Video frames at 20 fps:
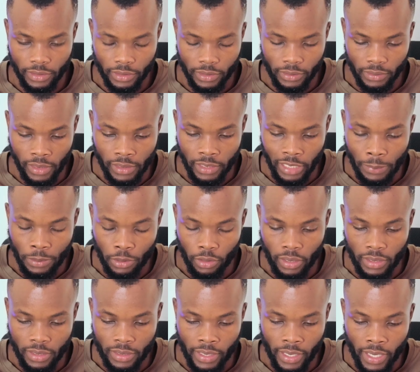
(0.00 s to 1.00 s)
description
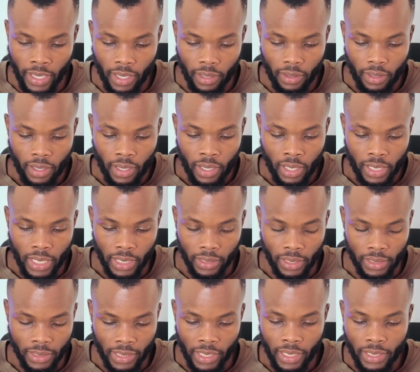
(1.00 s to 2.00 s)
is there, like
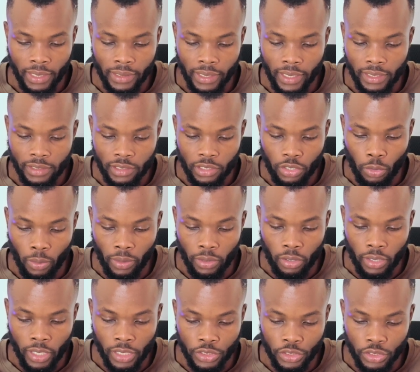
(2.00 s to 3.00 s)
the challenge tests your
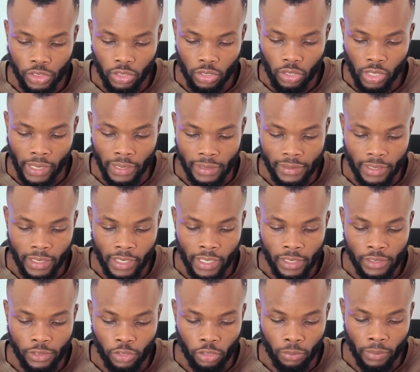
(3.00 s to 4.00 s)
knowledge and
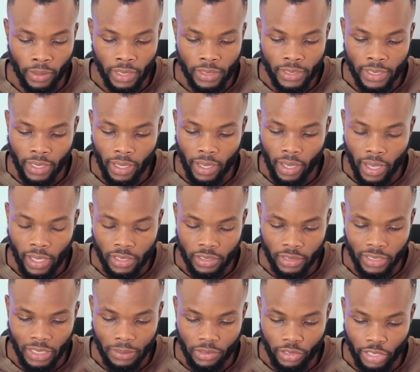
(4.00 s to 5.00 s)
skills on managing Azure
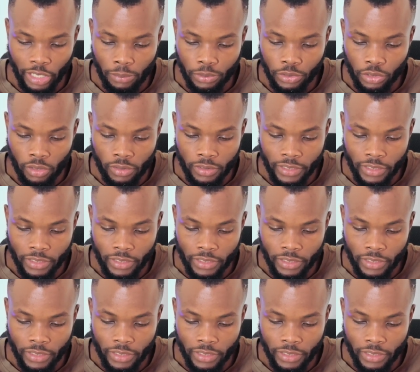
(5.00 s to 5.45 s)
subscriptions,